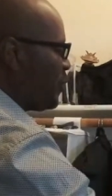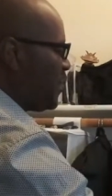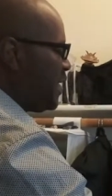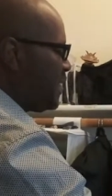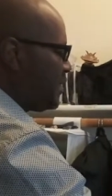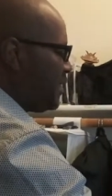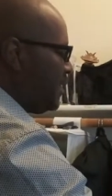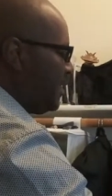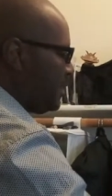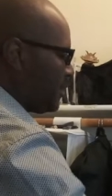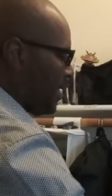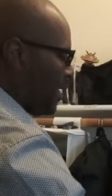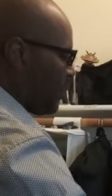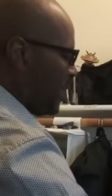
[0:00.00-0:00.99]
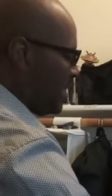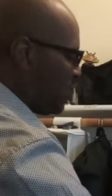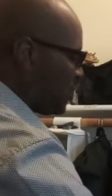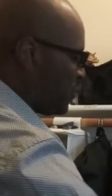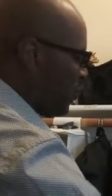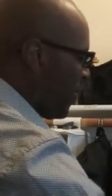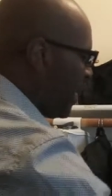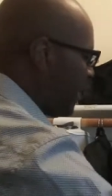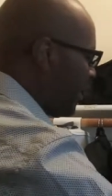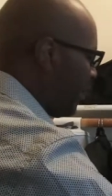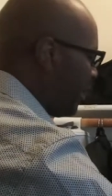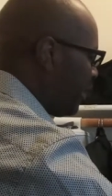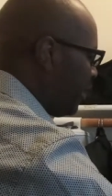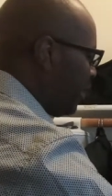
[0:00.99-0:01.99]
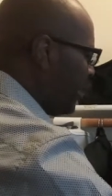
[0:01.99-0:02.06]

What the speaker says: pieces, like my sweater.